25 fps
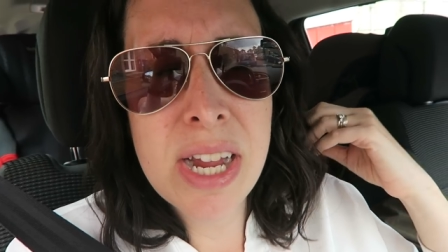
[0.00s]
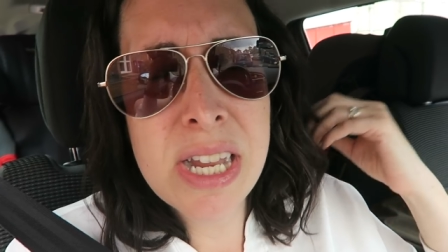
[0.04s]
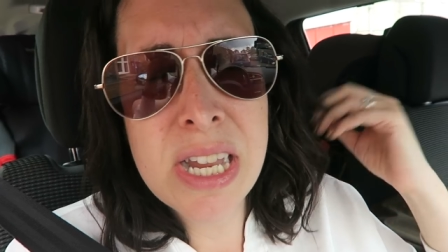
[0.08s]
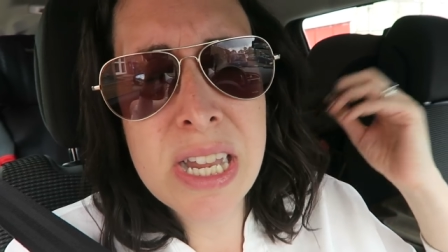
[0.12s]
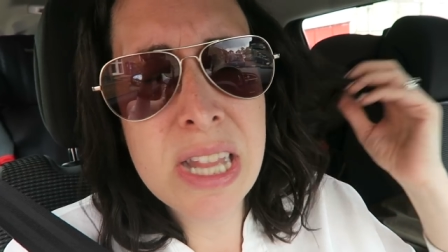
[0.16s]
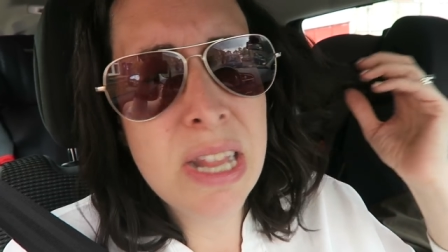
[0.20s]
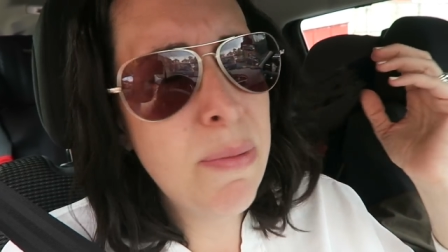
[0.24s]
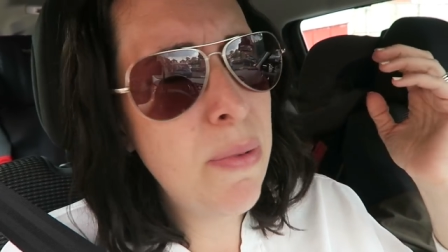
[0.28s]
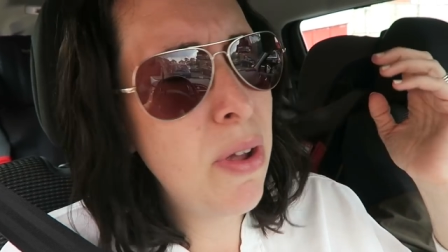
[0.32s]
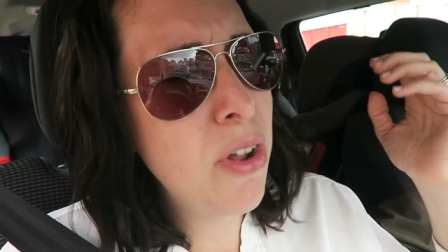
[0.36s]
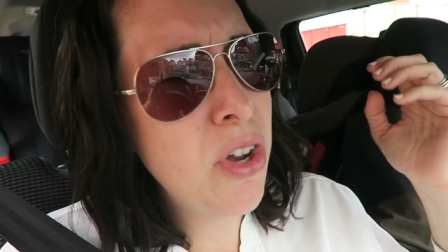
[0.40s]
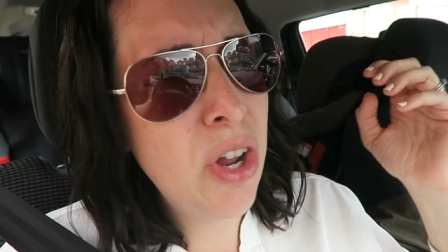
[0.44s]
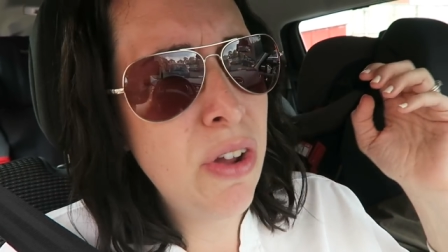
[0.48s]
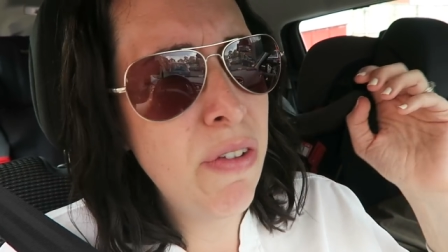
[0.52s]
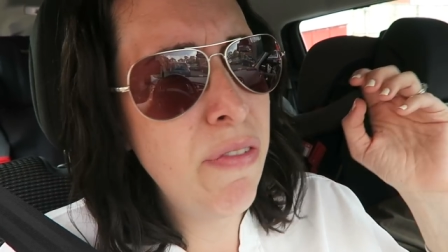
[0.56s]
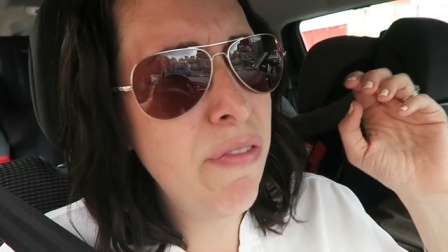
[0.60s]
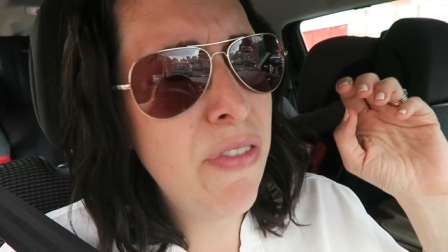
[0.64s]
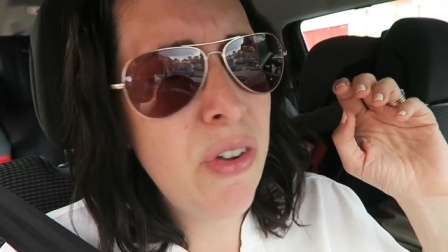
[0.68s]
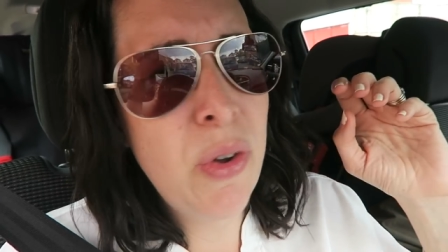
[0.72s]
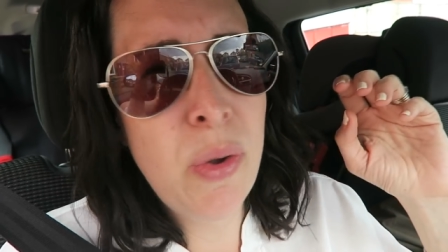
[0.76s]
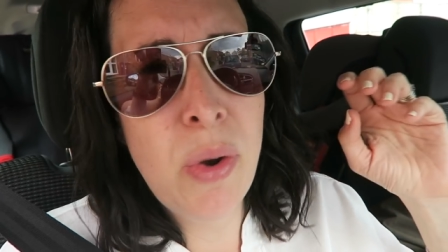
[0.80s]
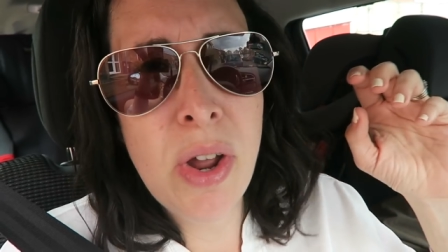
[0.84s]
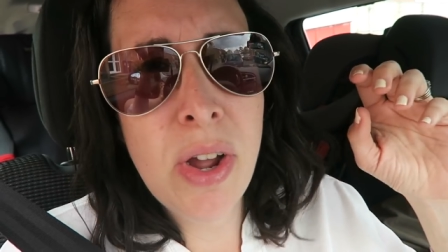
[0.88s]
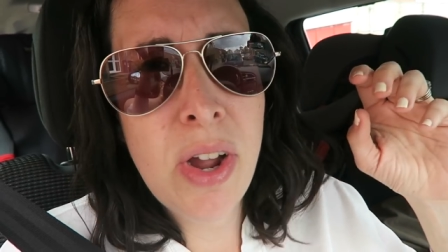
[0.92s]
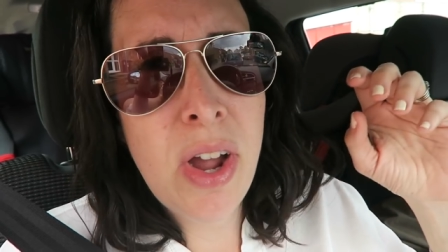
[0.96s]
'cause I don't
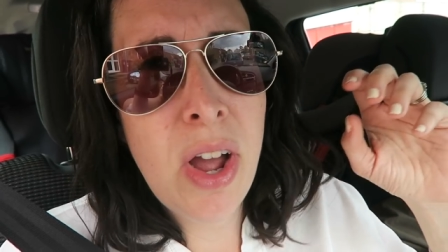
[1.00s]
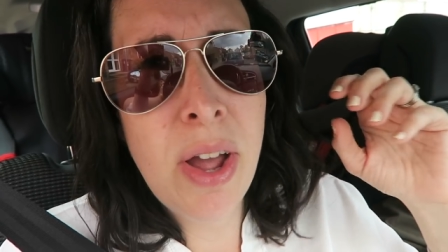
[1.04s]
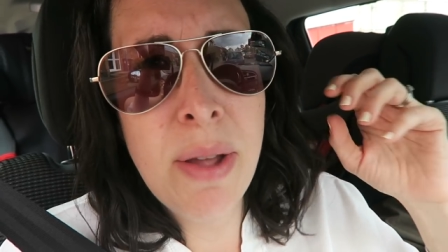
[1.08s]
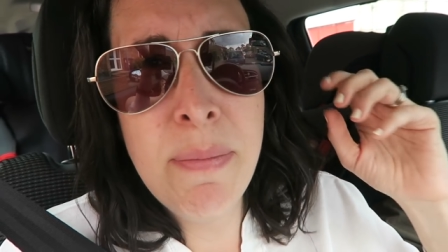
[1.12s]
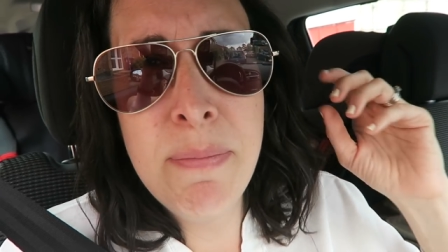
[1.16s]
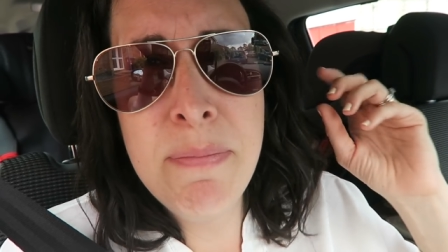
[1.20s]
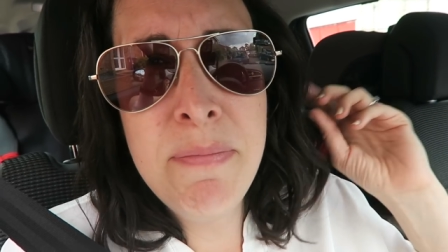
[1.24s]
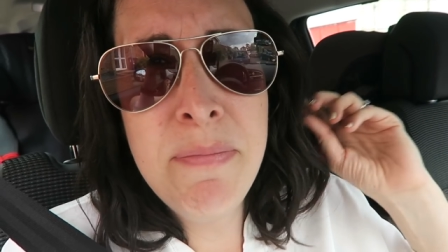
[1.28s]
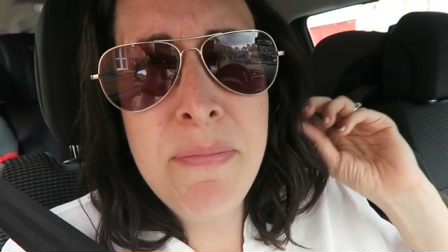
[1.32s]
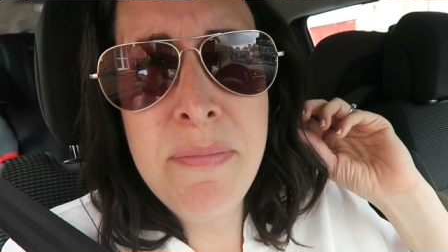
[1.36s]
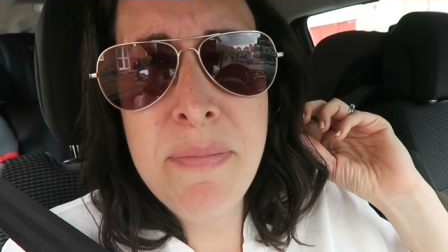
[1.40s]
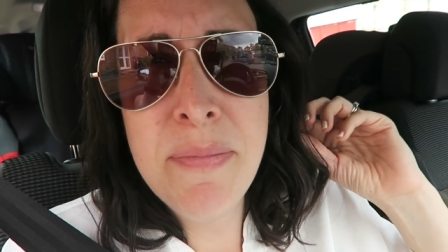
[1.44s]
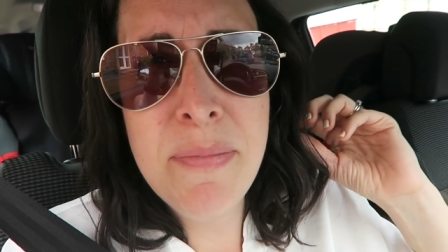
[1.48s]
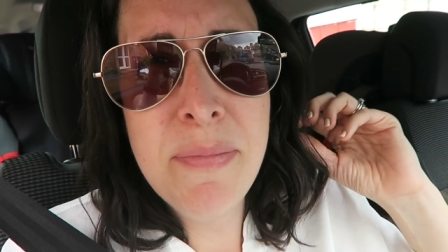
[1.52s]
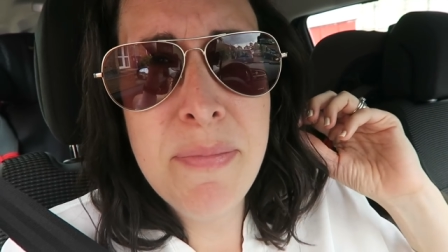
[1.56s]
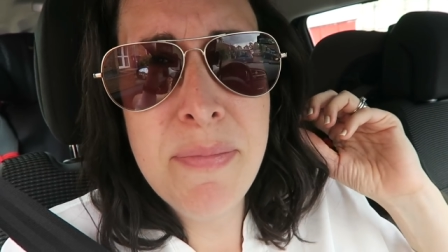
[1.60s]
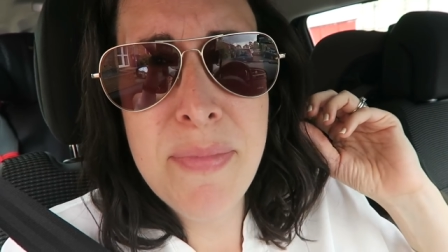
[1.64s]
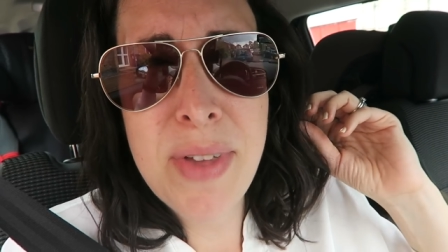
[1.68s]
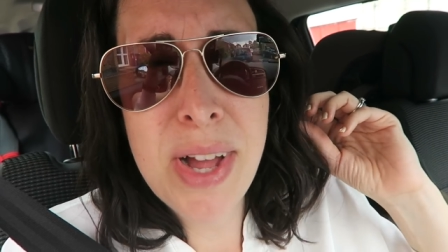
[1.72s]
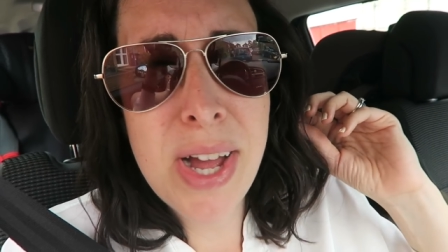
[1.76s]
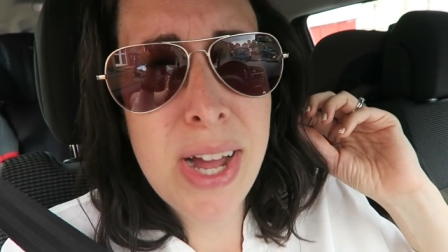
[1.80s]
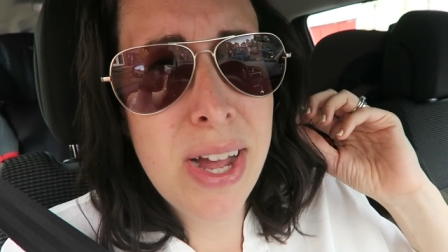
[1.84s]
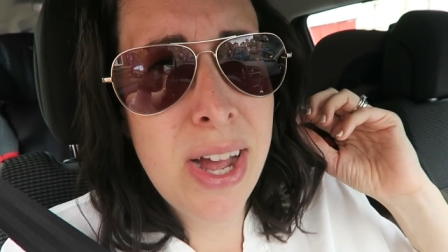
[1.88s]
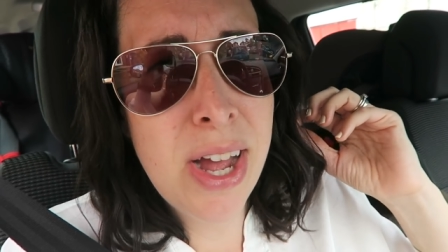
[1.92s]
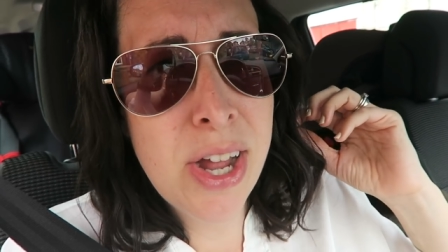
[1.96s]
feel like I'm
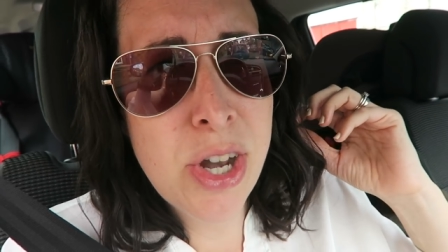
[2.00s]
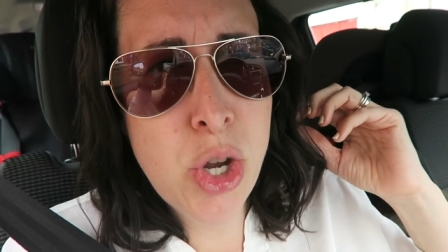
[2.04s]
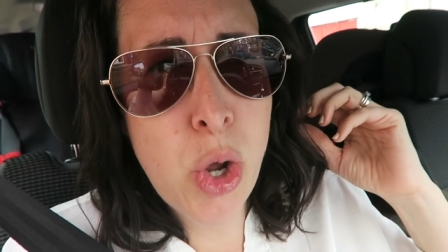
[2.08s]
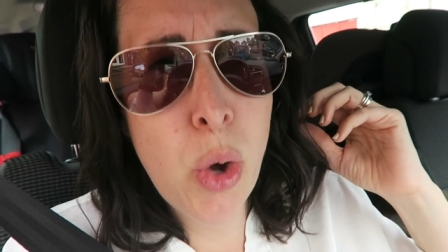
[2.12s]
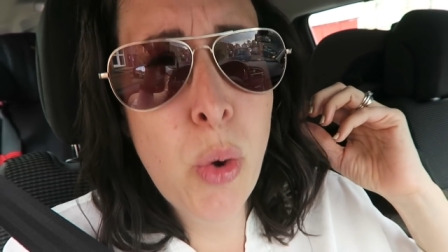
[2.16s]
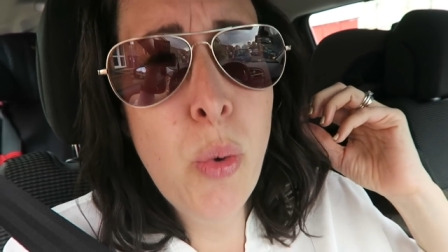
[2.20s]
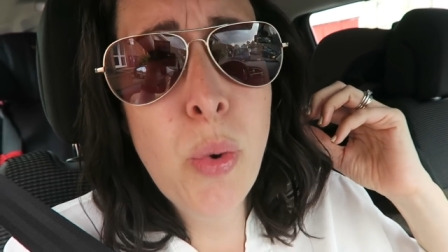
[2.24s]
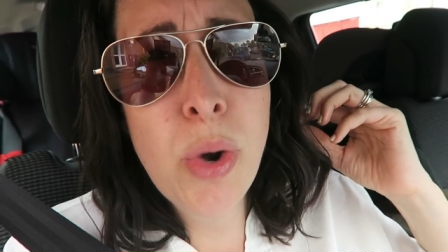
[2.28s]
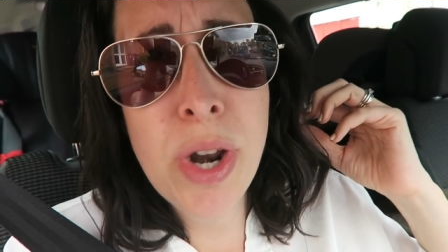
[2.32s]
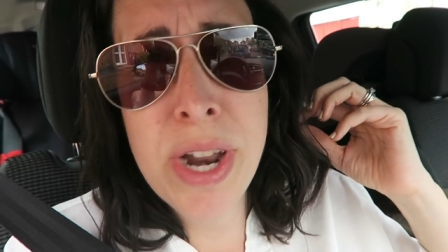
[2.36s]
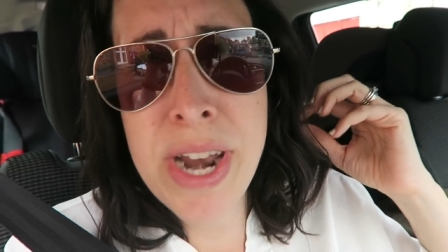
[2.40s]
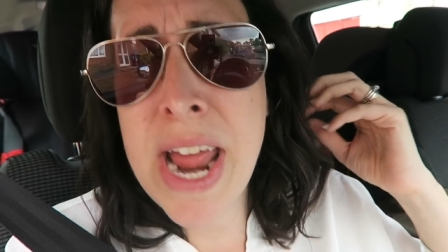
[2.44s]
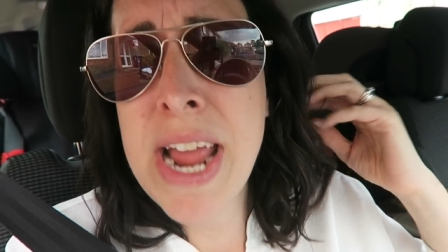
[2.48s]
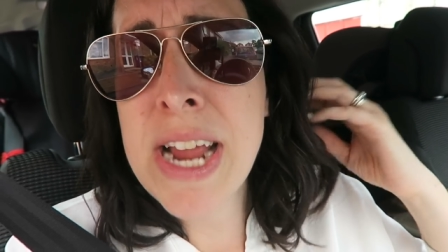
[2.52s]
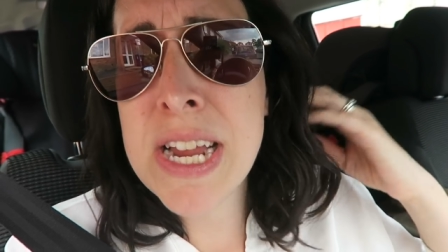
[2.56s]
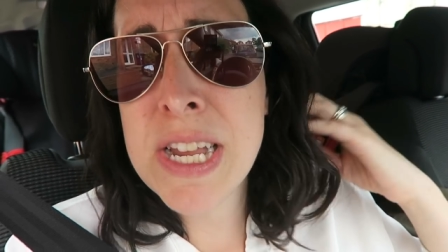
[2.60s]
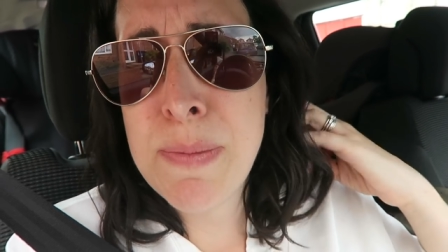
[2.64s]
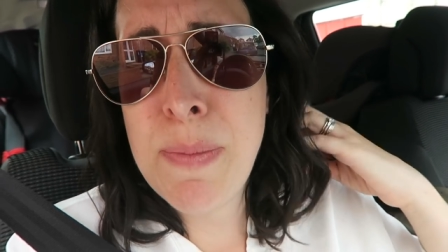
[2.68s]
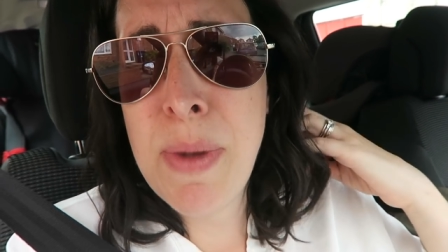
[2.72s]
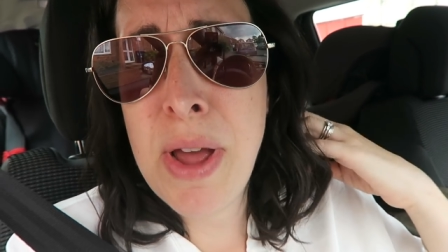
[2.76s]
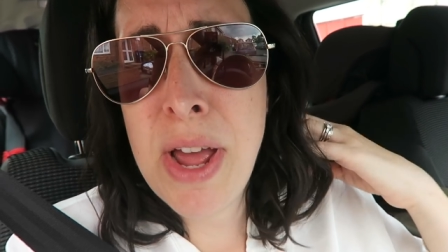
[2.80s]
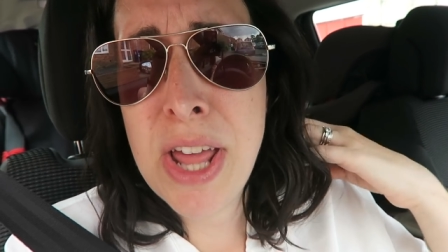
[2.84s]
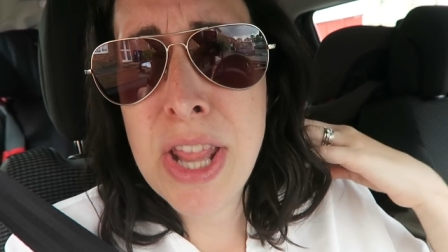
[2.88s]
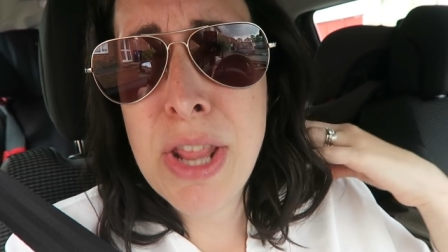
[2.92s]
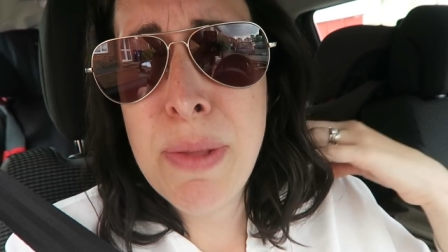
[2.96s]
at all an
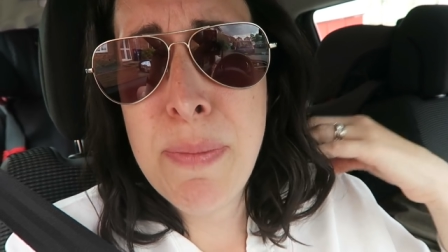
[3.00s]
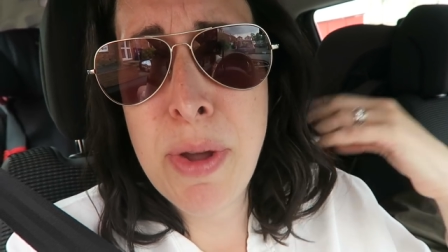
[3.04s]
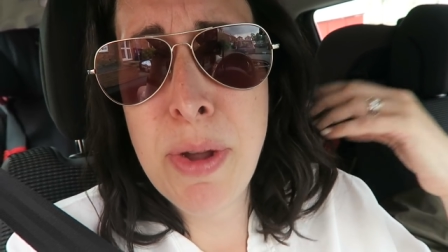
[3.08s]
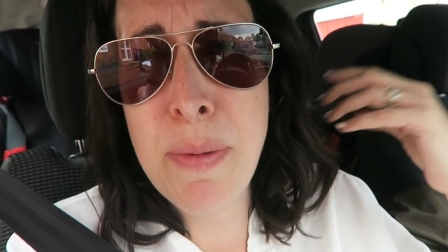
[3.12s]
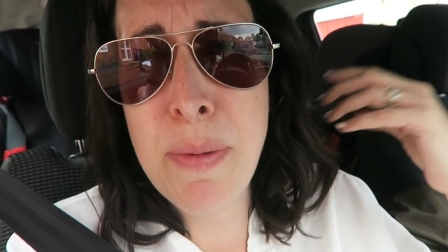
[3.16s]
expert at the